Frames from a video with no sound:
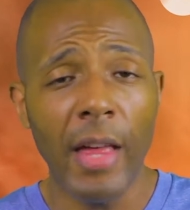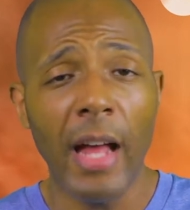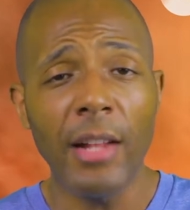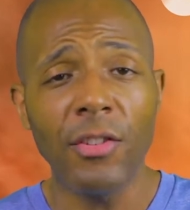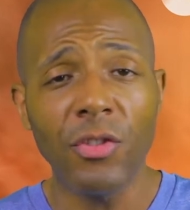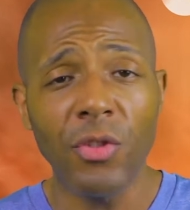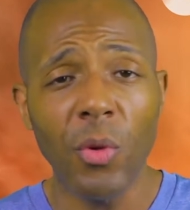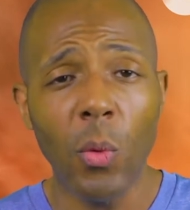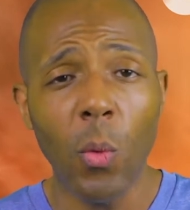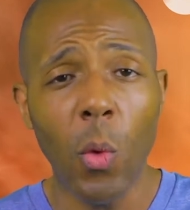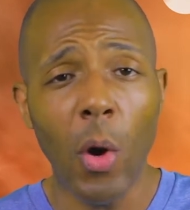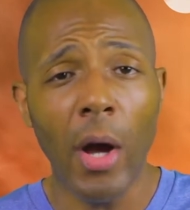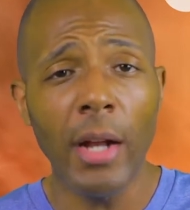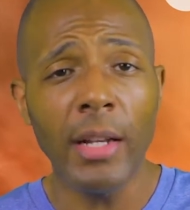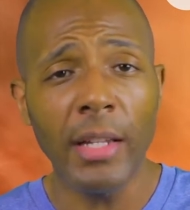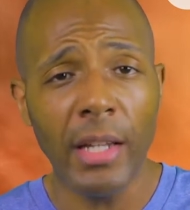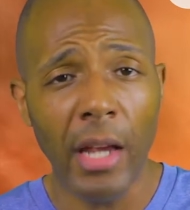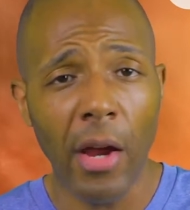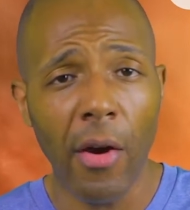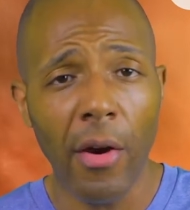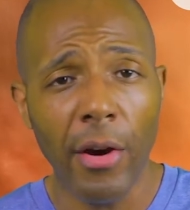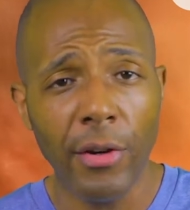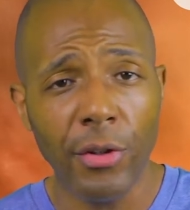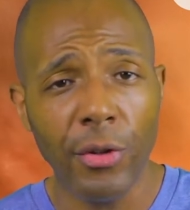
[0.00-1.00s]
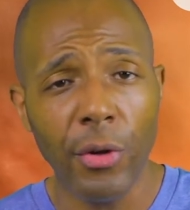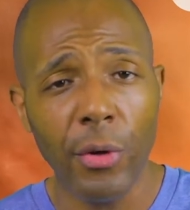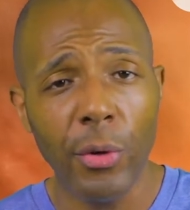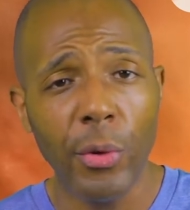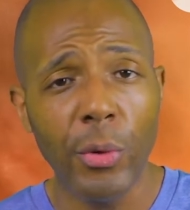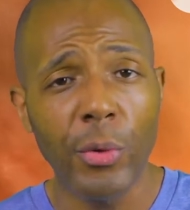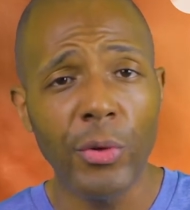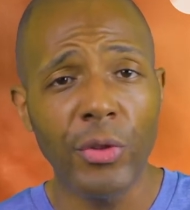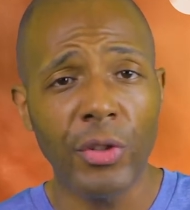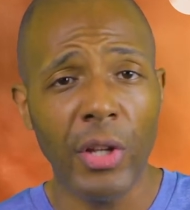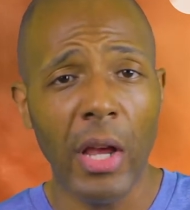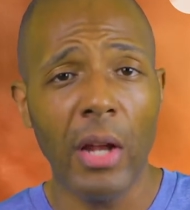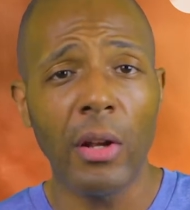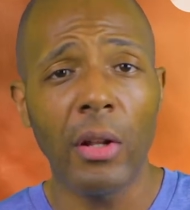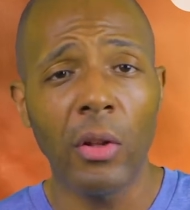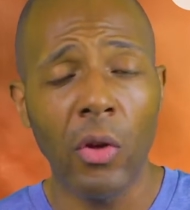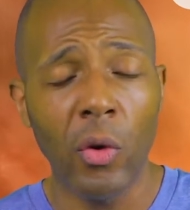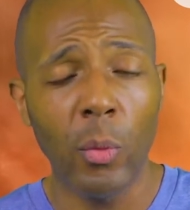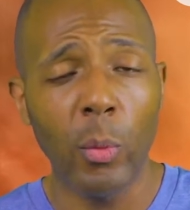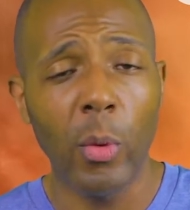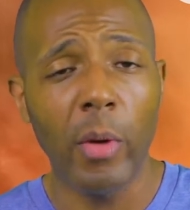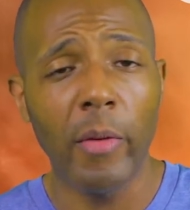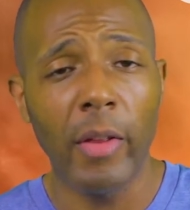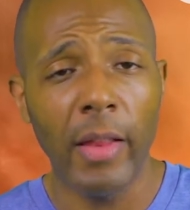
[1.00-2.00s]
That's the one character whose
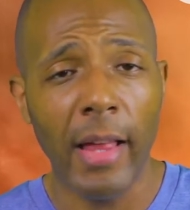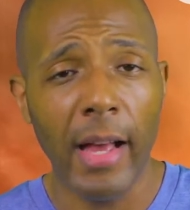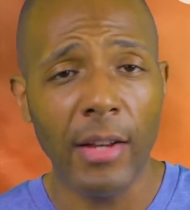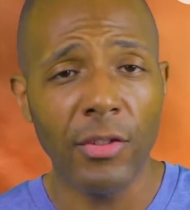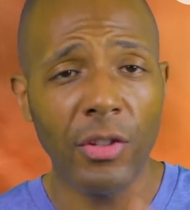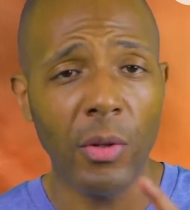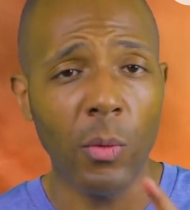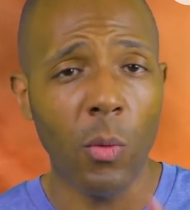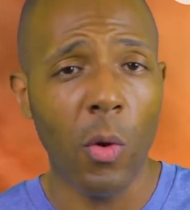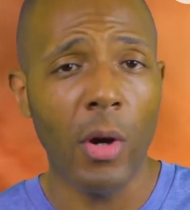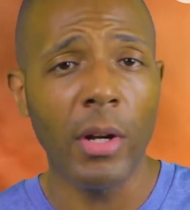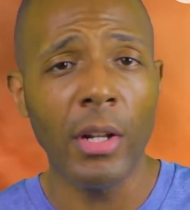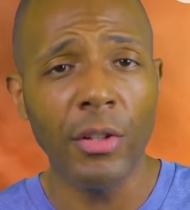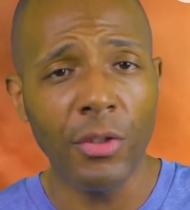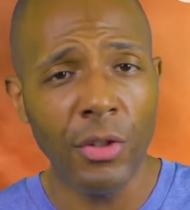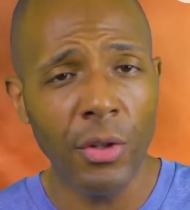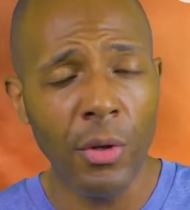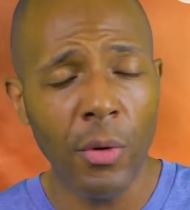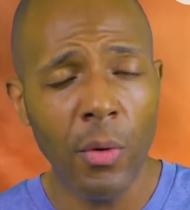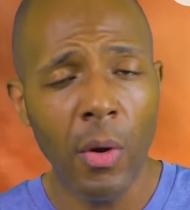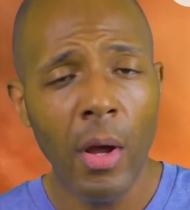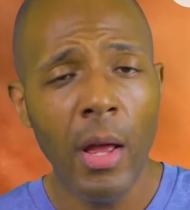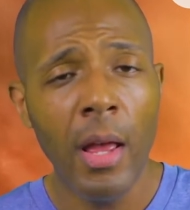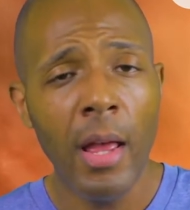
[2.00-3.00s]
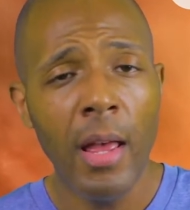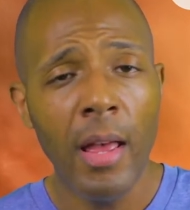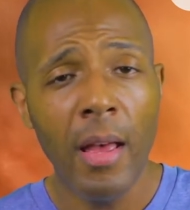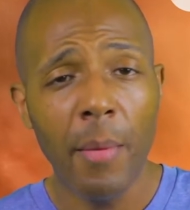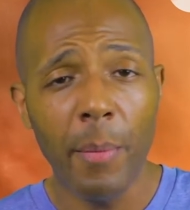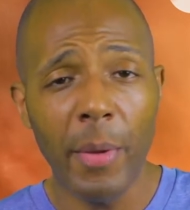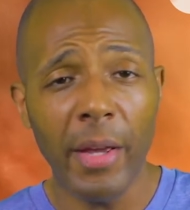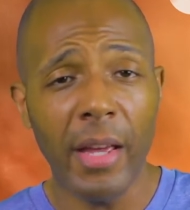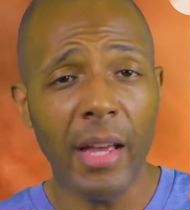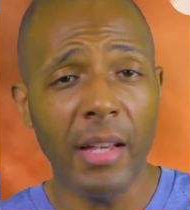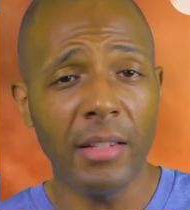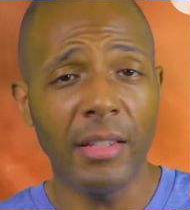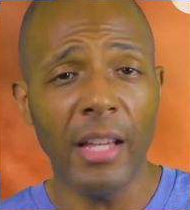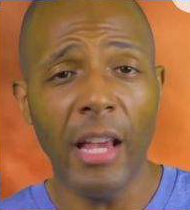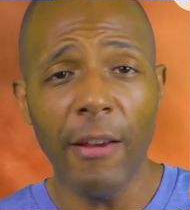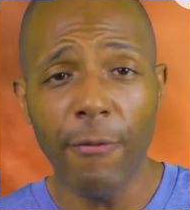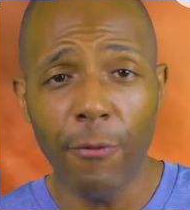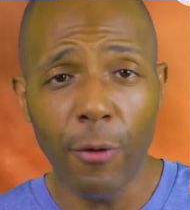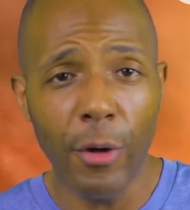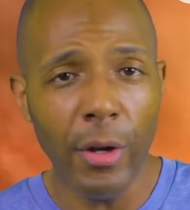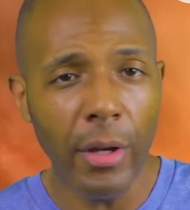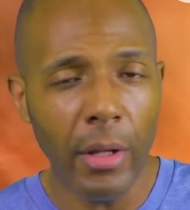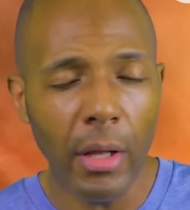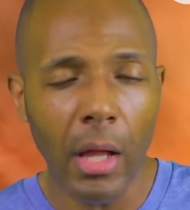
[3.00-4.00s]
standalone movie they actually want to do, because they
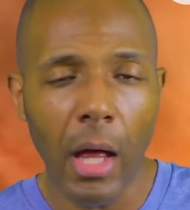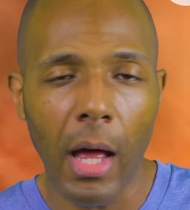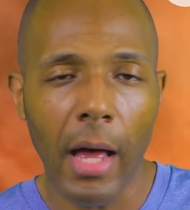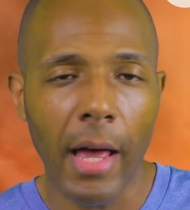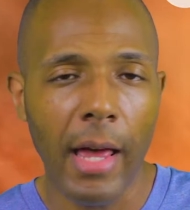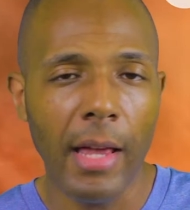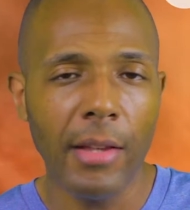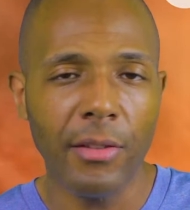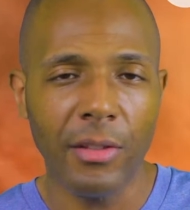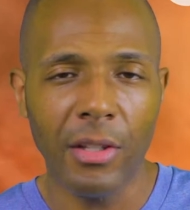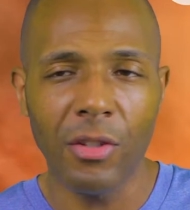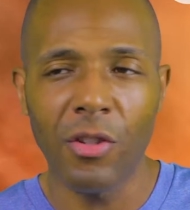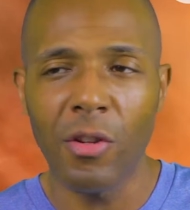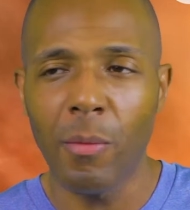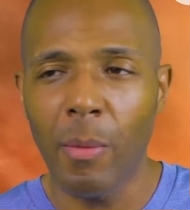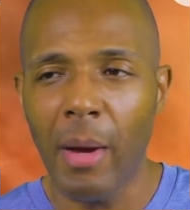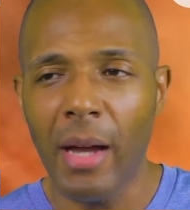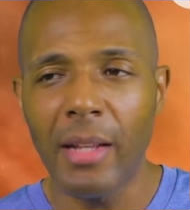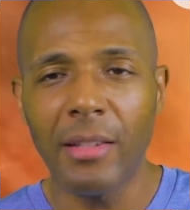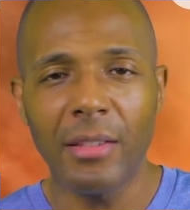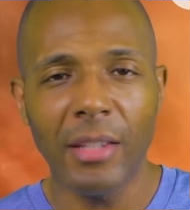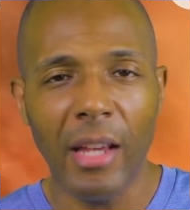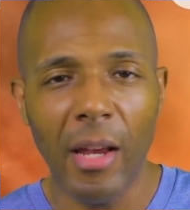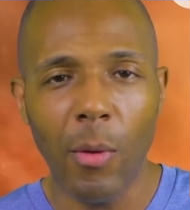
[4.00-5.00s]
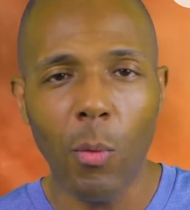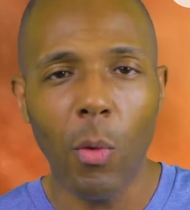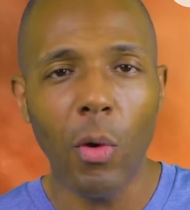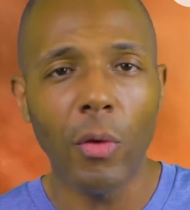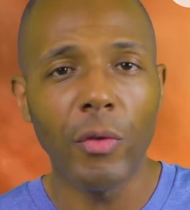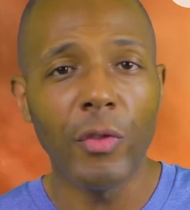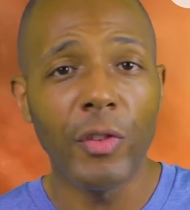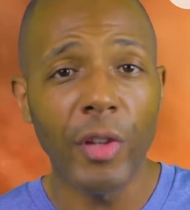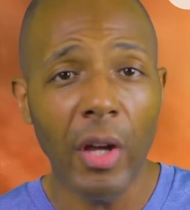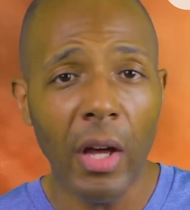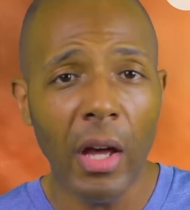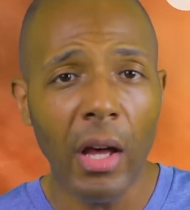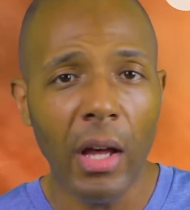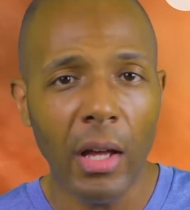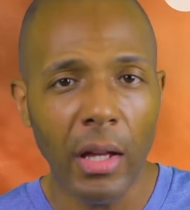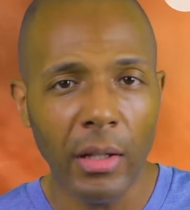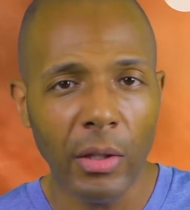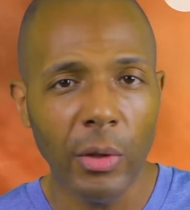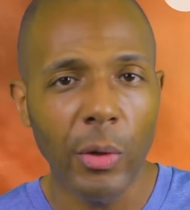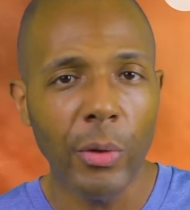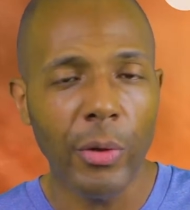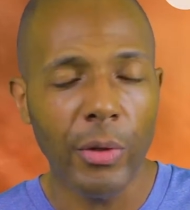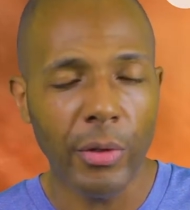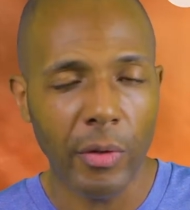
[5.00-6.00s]
realized, and you might say, well,
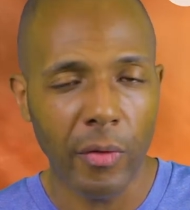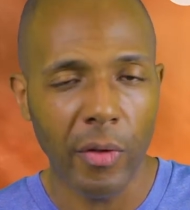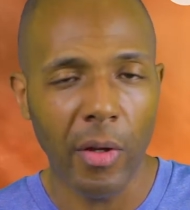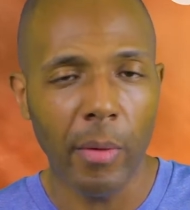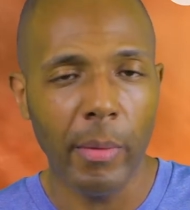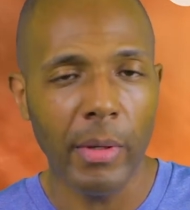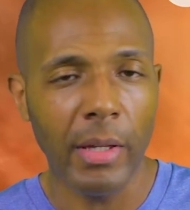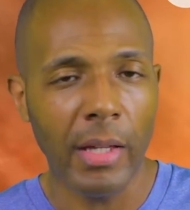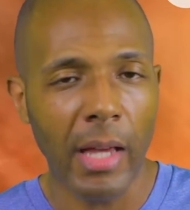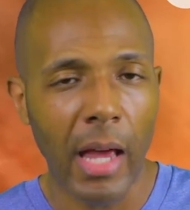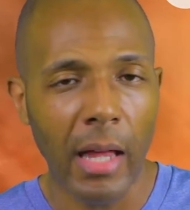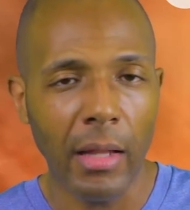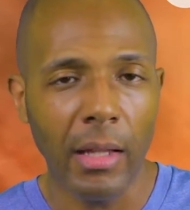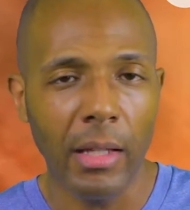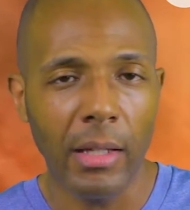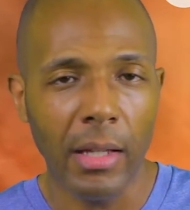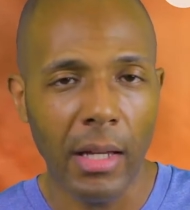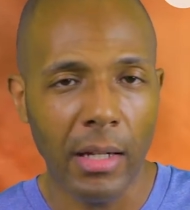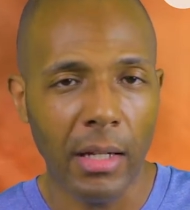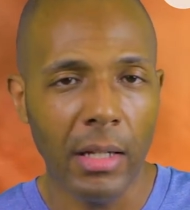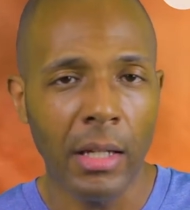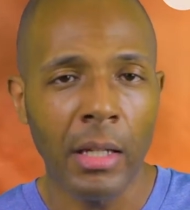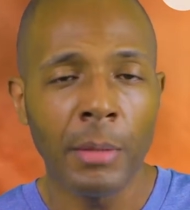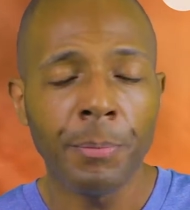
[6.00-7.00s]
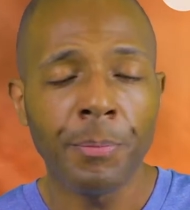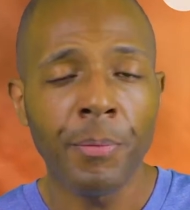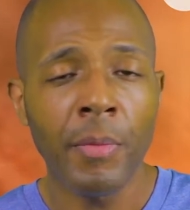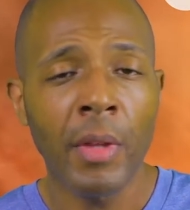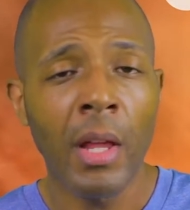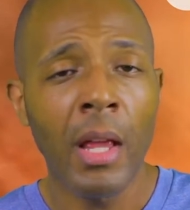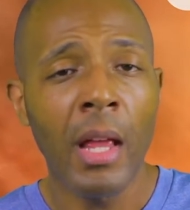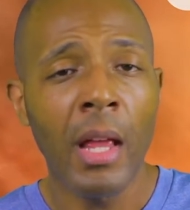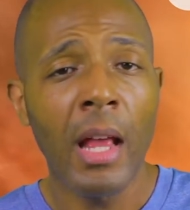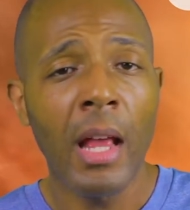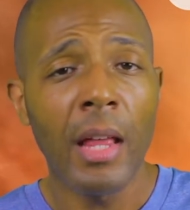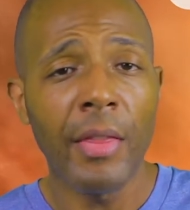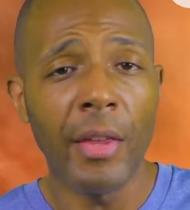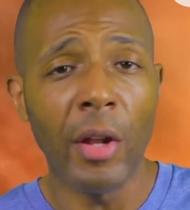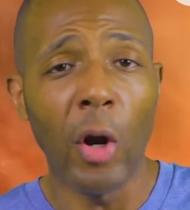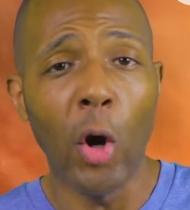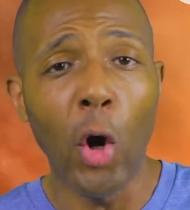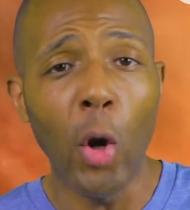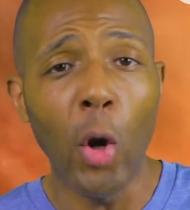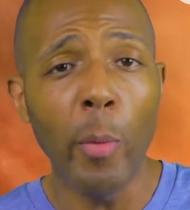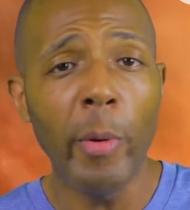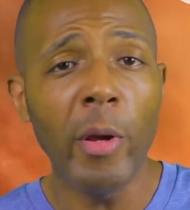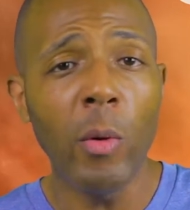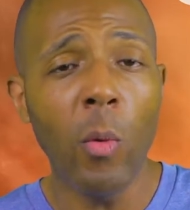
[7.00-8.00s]
duh, Lucasfilm and Kathleen Kennedy,
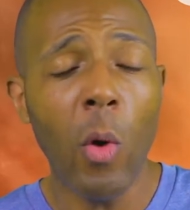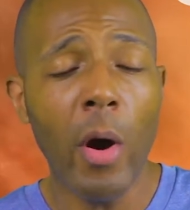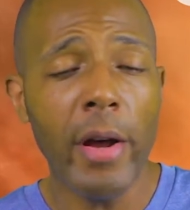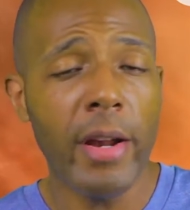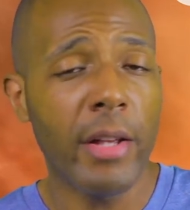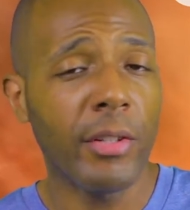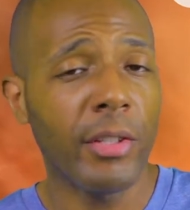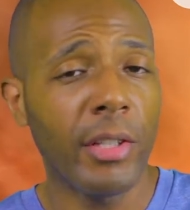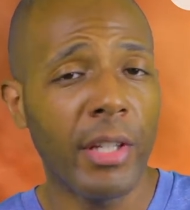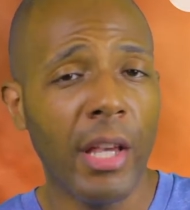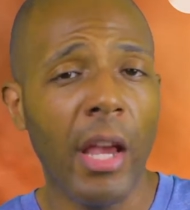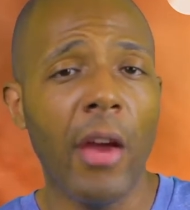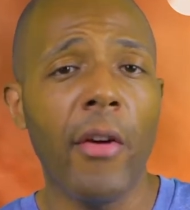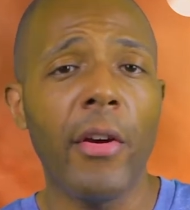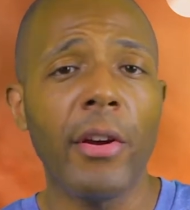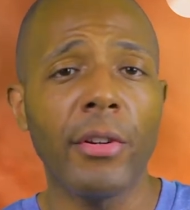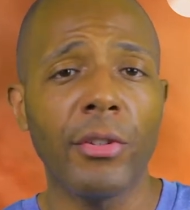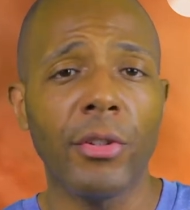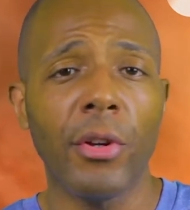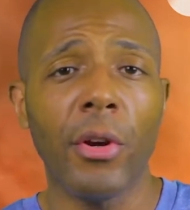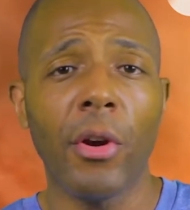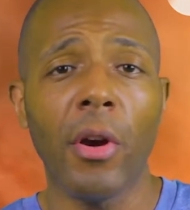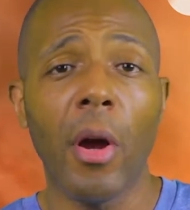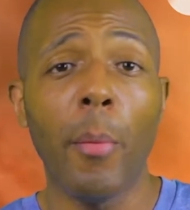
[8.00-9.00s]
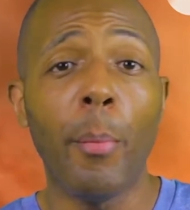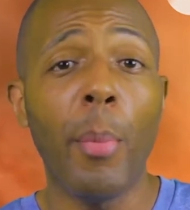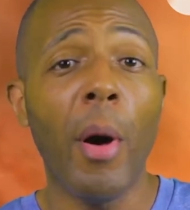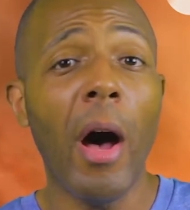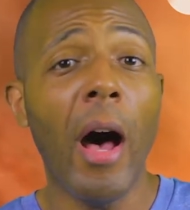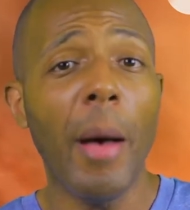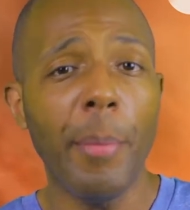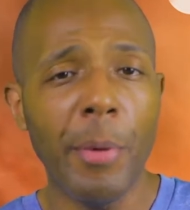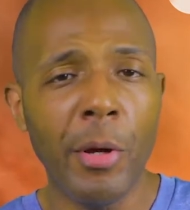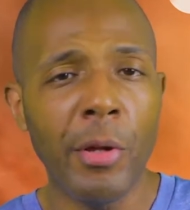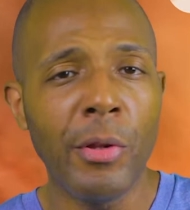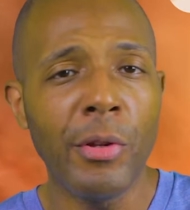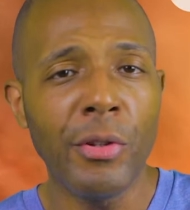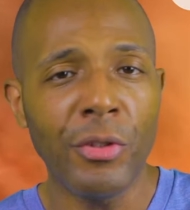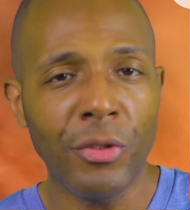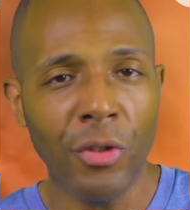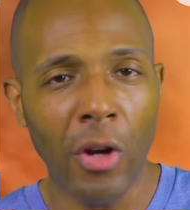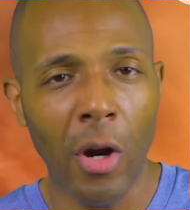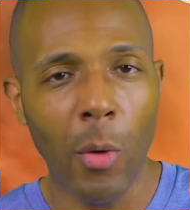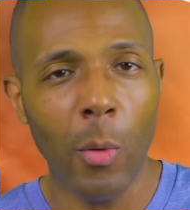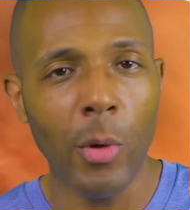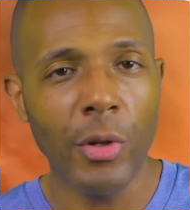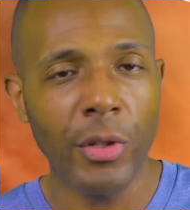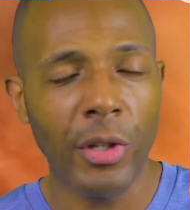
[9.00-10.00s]
that Obi-Wan is a character, a popular
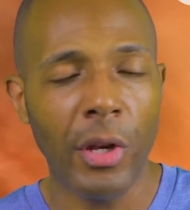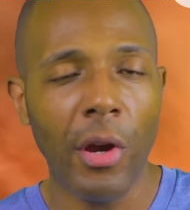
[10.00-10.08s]
Star Wars